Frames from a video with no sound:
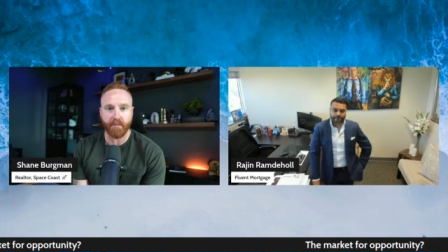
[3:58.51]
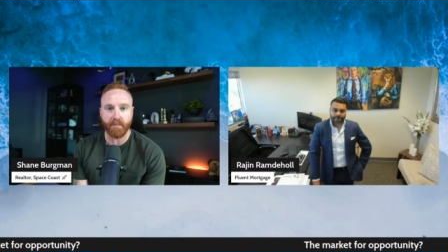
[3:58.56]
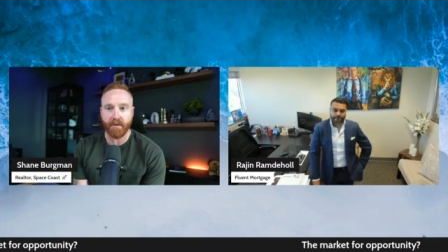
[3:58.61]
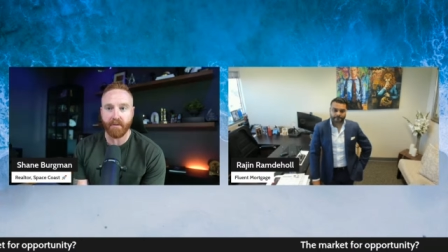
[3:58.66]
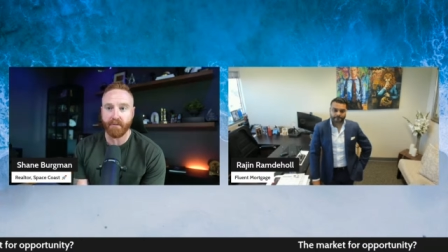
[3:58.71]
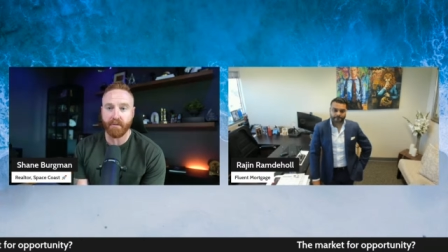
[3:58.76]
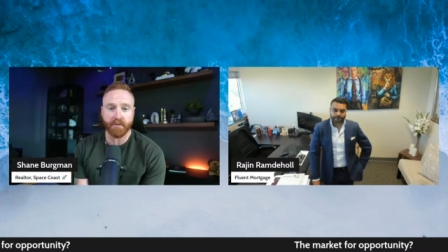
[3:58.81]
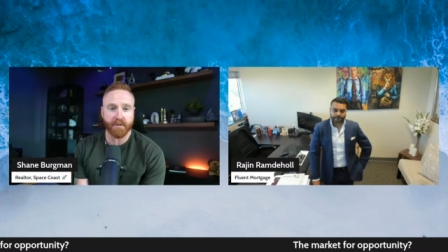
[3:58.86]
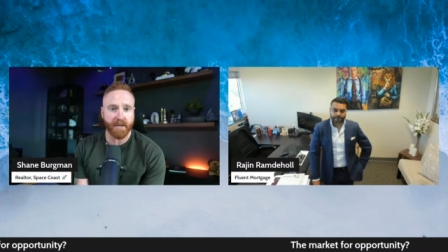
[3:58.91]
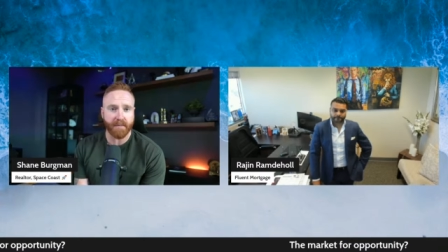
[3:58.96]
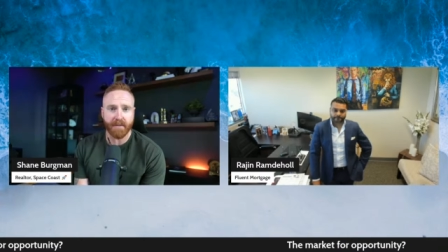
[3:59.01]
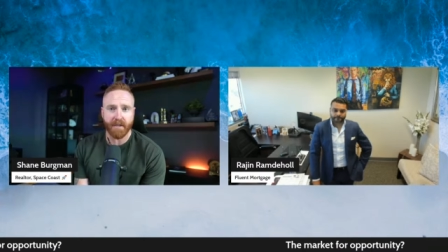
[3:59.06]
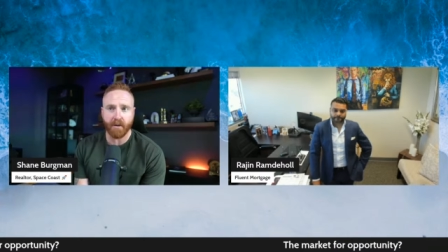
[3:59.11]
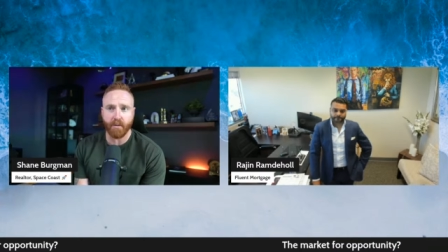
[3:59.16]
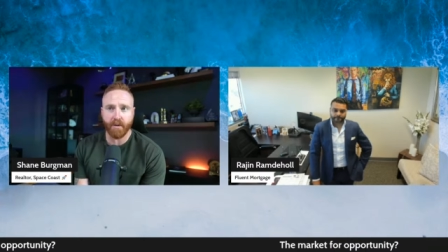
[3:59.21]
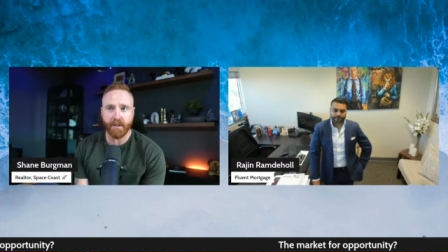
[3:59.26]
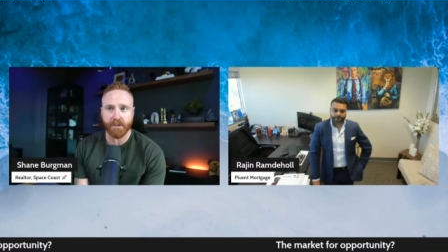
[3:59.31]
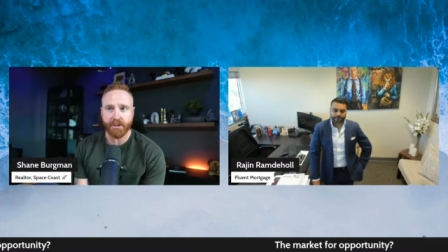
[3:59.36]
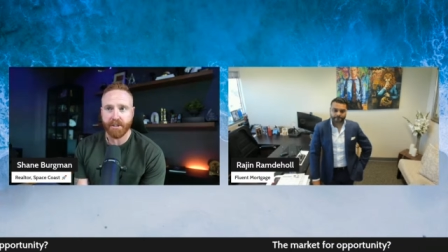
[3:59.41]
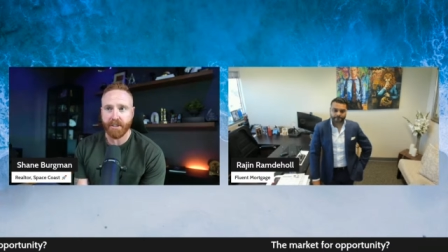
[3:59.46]
But if you drop that
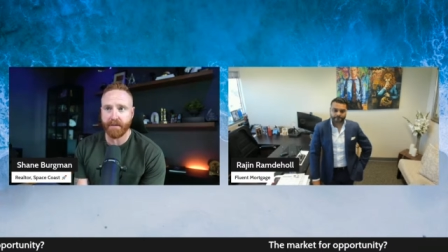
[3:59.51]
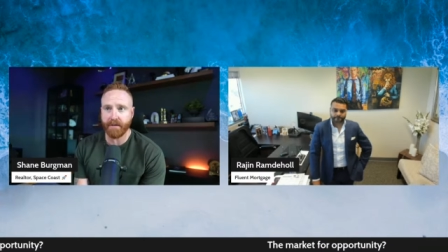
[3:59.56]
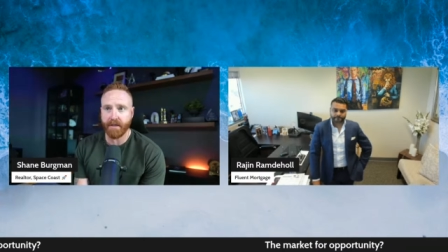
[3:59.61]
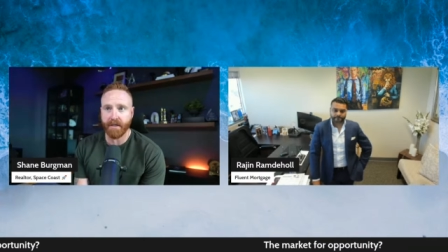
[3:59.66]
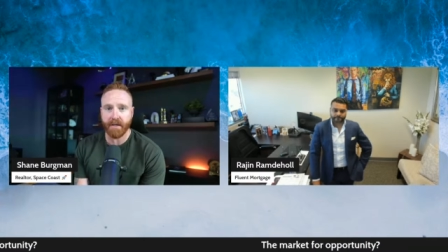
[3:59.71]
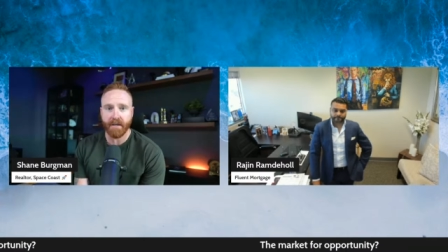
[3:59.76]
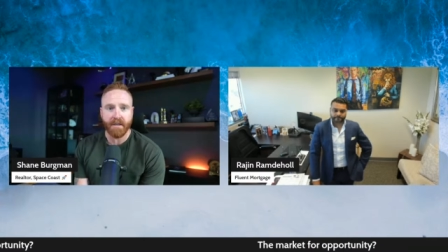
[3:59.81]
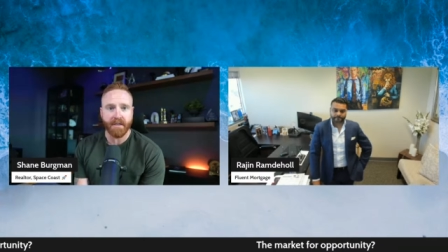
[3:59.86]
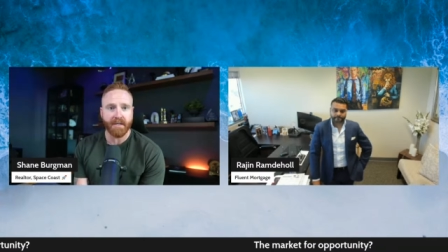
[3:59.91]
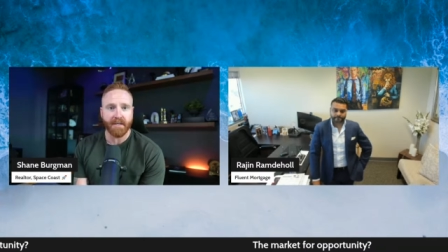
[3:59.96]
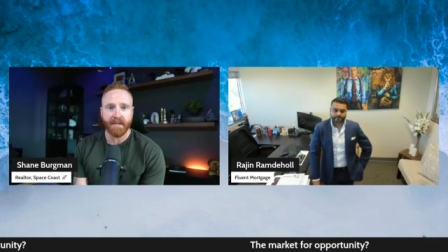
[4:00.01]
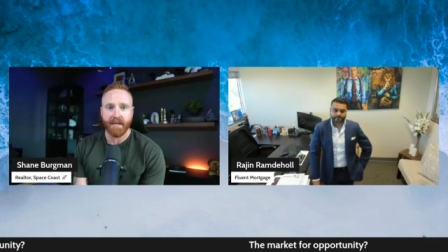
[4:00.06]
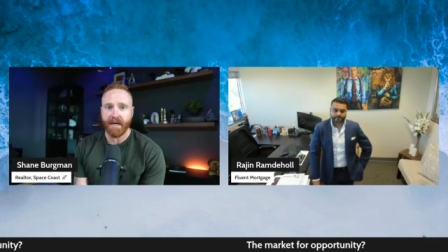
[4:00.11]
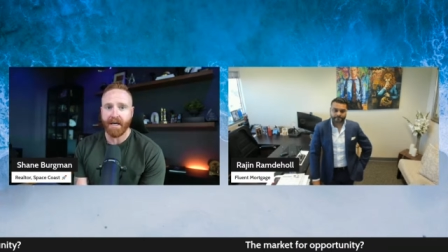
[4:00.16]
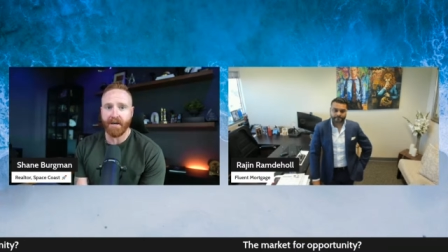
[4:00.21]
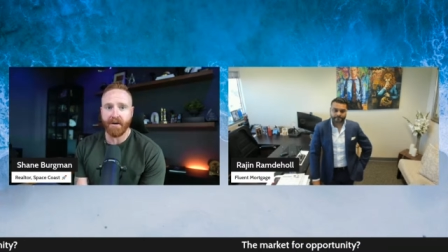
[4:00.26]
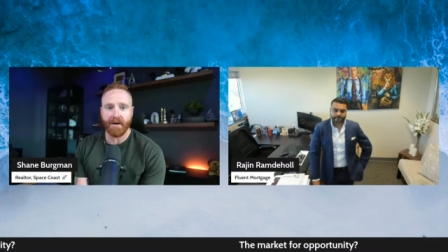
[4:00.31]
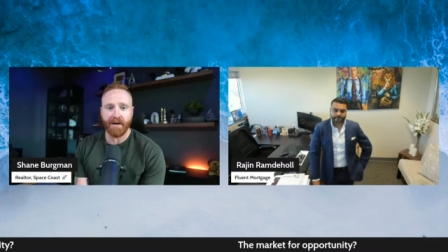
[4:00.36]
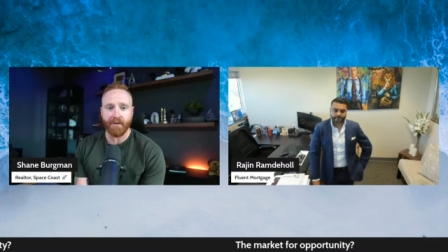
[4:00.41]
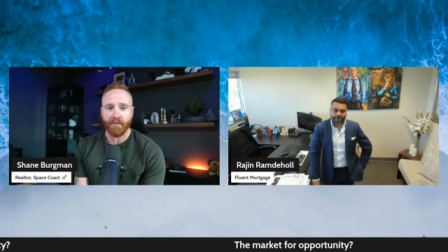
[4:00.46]
question in there,
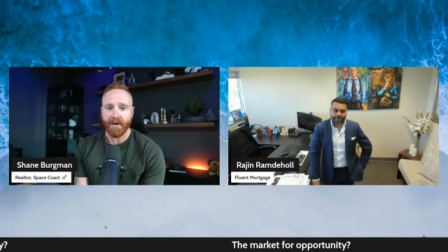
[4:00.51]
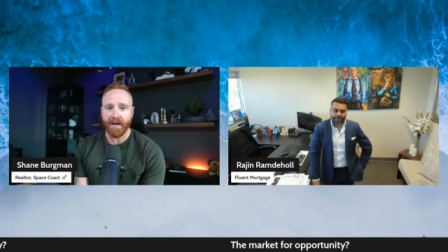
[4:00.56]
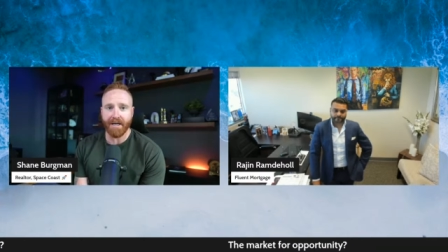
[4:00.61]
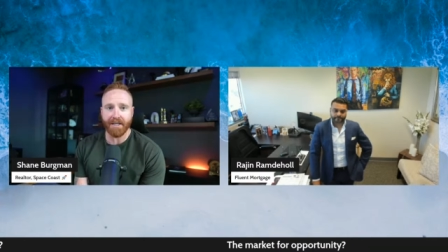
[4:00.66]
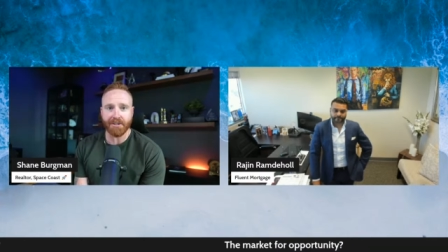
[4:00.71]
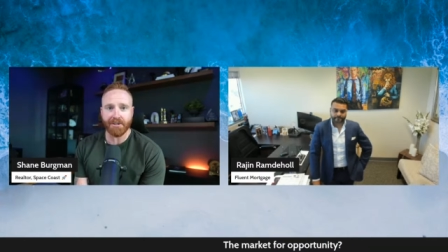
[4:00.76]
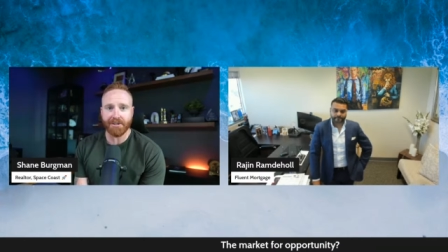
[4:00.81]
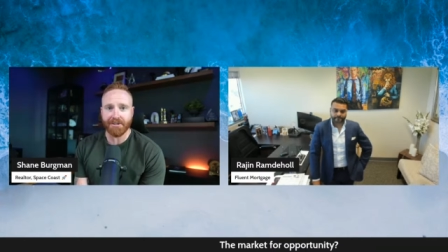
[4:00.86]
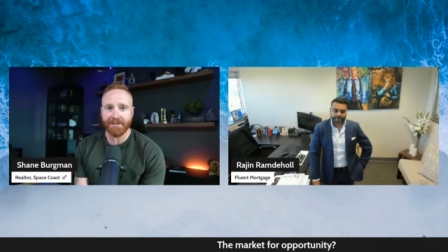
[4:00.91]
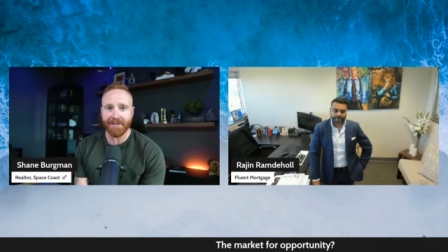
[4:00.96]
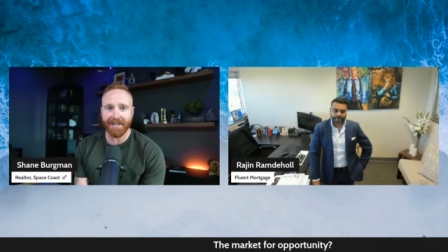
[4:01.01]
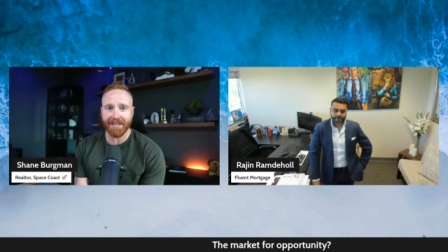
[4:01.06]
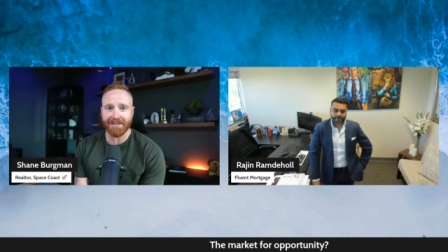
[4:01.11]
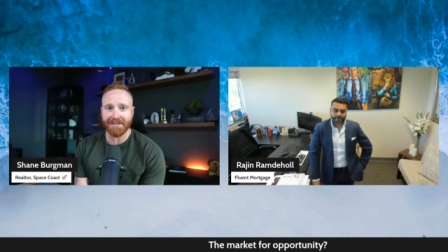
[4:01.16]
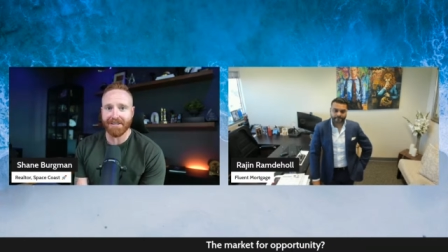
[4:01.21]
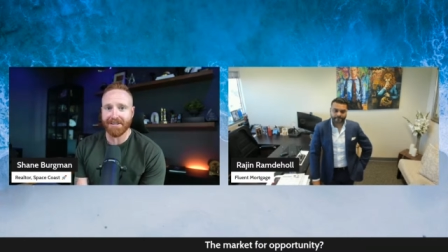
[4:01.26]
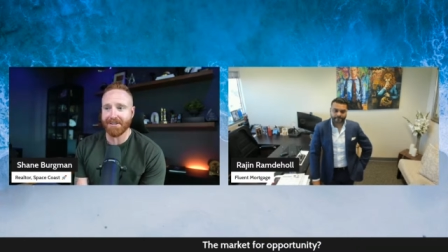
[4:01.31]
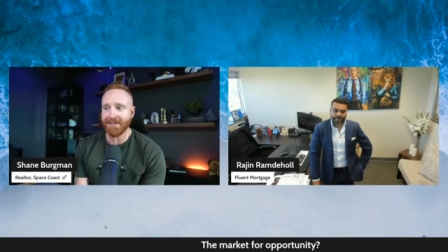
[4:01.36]
I know how Raj likes to